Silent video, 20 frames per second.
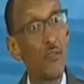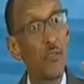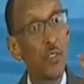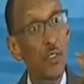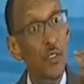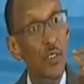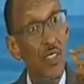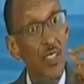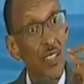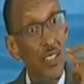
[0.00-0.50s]

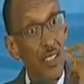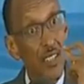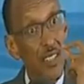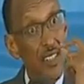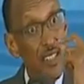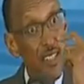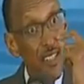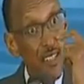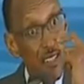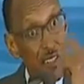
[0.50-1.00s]
for this,
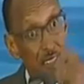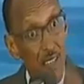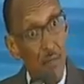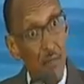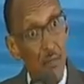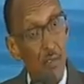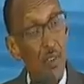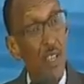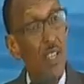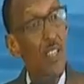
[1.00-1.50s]
in the
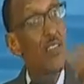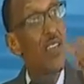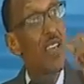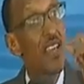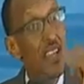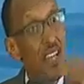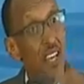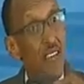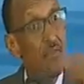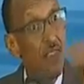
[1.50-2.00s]
same way,
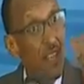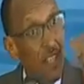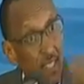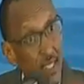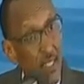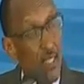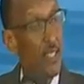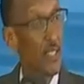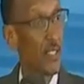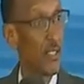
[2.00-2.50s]
they never
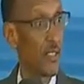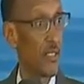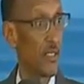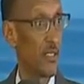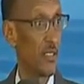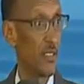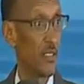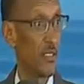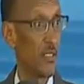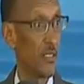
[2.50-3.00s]
listened.
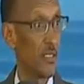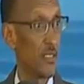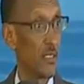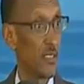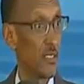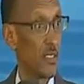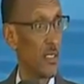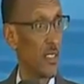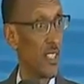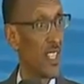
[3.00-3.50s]

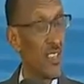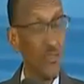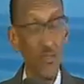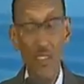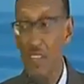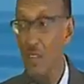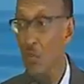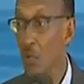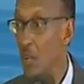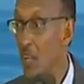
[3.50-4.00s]

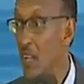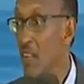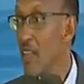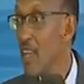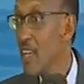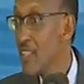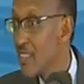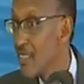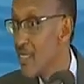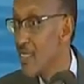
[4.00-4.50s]
Even when they
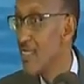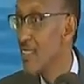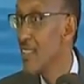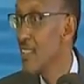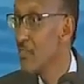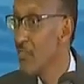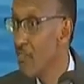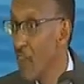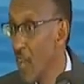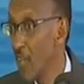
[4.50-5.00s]
are seeing
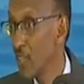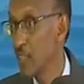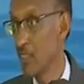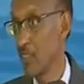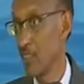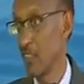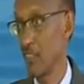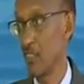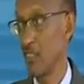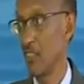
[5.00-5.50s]

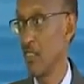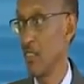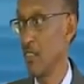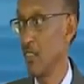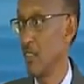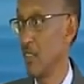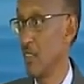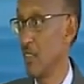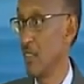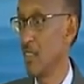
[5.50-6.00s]
facts,
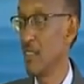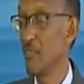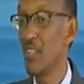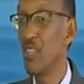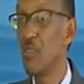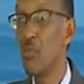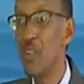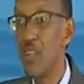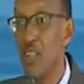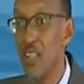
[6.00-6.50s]

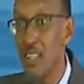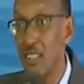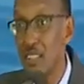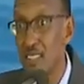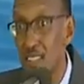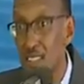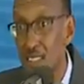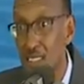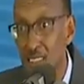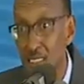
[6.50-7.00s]
even when they are
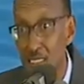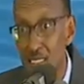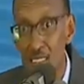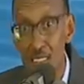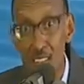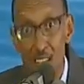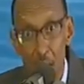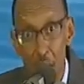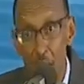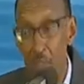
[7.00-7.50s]
seeing
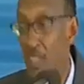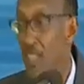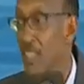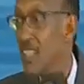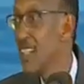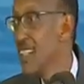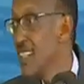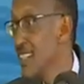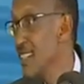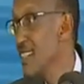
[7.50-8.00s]
things happening,
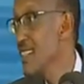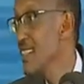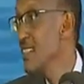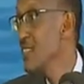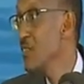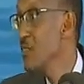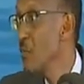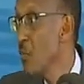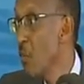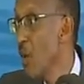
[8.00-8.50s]

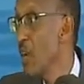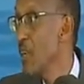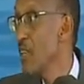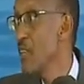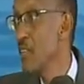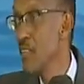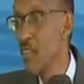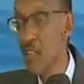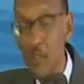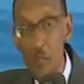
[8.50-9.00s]
leading to
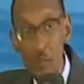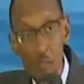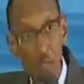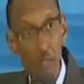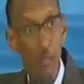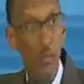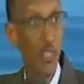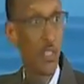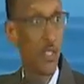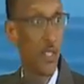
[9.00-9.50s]
what
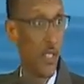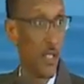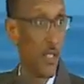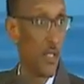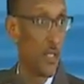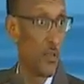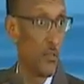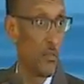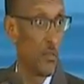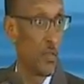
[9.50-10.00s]
people are
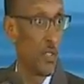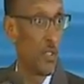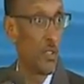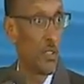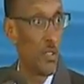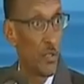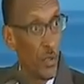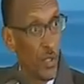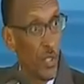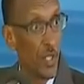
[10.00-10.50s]
telling them
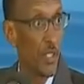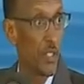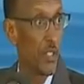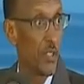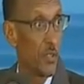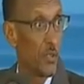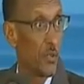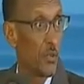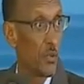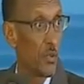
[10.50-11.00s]
it will lead
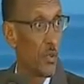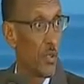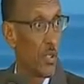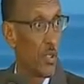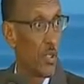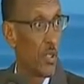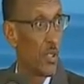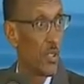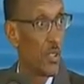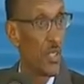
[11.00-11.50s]
to.
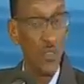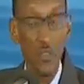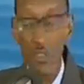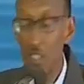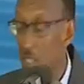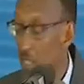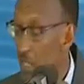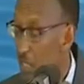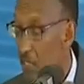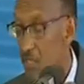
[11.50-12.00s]
They will
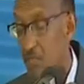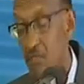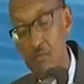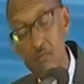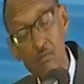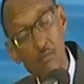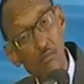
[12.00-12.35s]
just,